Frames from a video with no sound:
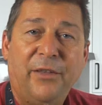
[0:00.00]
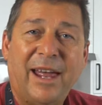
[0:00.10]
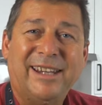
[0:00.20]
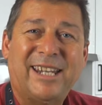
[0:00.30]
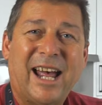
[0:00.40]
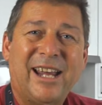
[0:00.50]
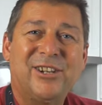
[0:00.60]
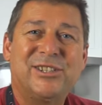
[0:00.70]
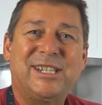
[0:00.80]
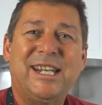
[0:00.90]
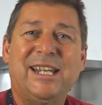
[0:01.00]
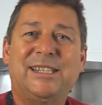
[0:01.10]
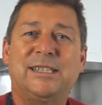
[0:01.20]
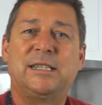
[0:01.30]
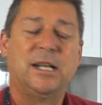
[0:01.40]
The entire
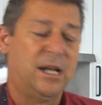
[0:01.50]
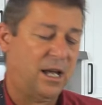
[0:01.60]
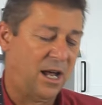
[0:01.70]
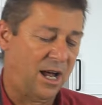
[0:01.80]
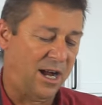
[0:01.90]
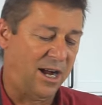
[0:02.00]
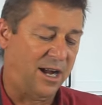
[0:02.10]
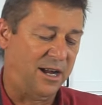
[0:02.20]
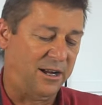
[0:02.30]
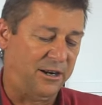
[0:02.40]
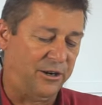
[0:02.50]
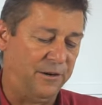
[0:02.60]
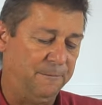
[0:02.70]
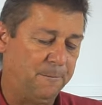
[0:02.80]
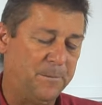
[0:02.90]
seeds
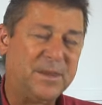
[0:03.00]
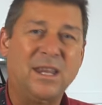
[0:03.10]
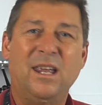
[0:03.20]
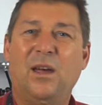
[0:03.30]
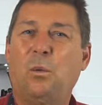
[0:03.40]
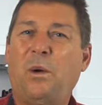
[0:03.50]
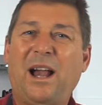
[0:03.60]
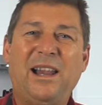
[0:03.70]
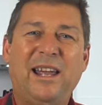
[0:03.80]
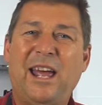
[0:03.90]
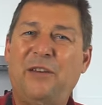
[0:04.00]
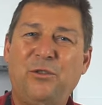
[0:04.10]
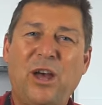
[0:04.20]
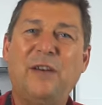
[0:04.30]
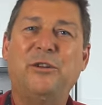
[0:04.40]
are, well, have
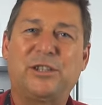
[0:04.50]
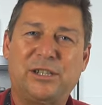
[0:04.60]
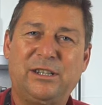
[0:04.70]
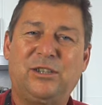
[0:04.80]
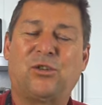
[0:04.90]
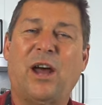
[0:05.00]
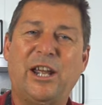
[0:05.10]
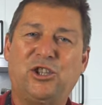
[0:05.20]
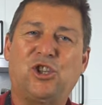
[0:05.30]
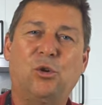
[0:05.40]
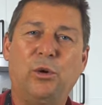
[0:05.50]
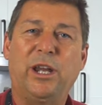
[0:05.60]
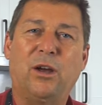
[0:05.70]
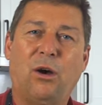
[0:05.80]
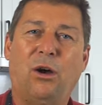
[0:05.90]
you ever tried
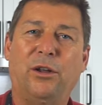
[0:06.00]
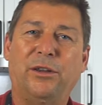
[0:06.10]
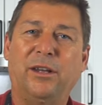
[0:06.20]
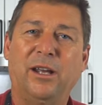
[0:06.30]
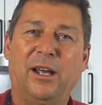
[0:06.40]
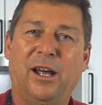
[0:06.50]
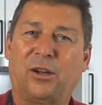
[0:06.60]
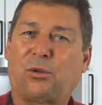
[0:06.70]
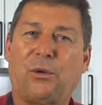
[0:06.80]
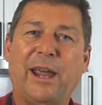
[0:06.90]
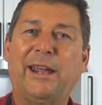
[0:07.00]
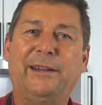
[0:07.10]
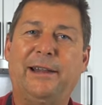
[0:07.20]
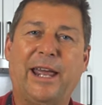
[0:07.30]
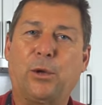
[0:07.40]
chewing on a
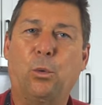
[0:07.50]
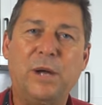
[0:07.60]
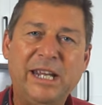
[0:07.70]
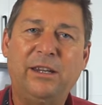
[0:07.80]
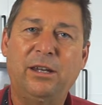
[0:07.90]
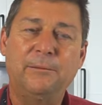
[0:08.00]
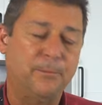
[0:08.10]
grain like wheat?